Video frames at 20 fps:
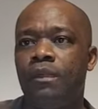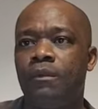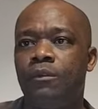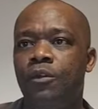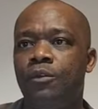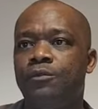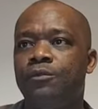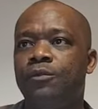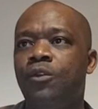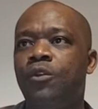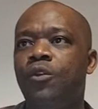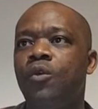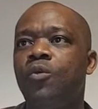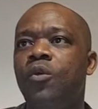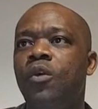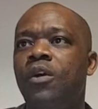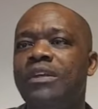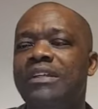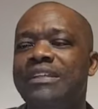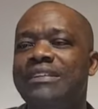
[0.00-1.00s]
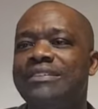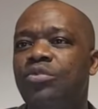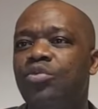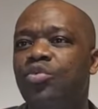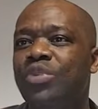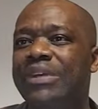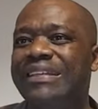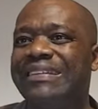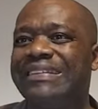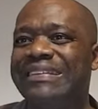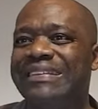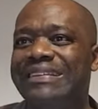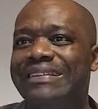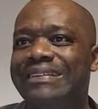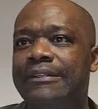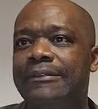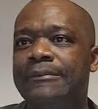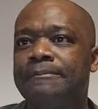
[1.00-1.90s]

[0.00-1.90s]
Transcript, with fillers: You follow what is written